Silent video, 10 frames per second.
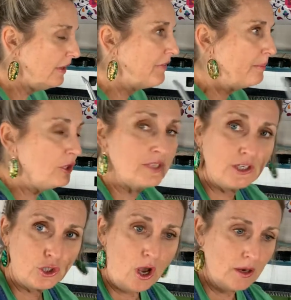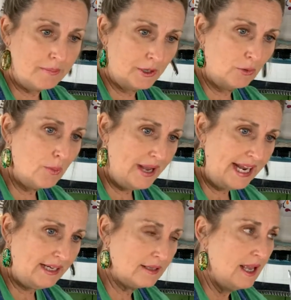if I'm using chalk mineral
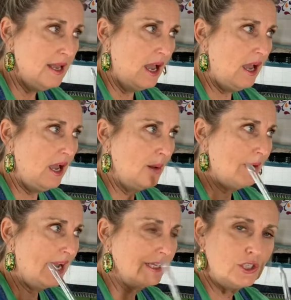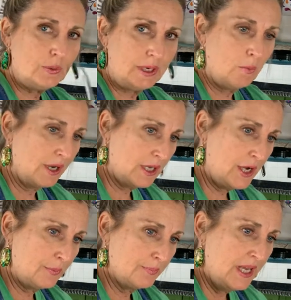paint, um, I can do it in one
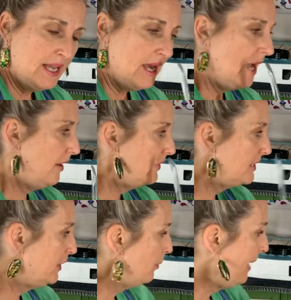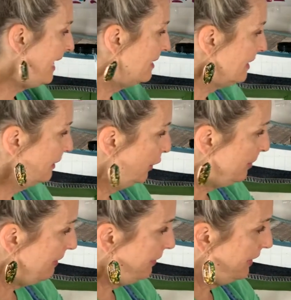coat. Uh, the silk paint is a little
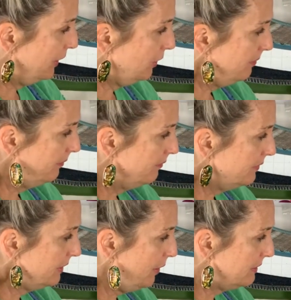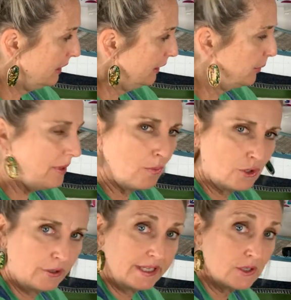bit thinner, so it's a little bit more
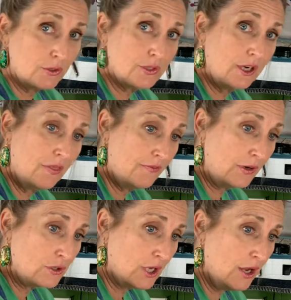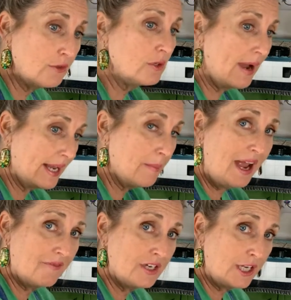translucent on the first coat, so I am
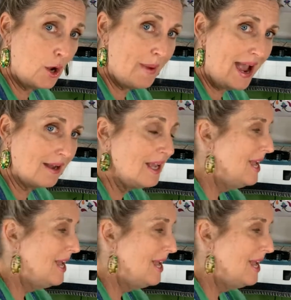having to go back,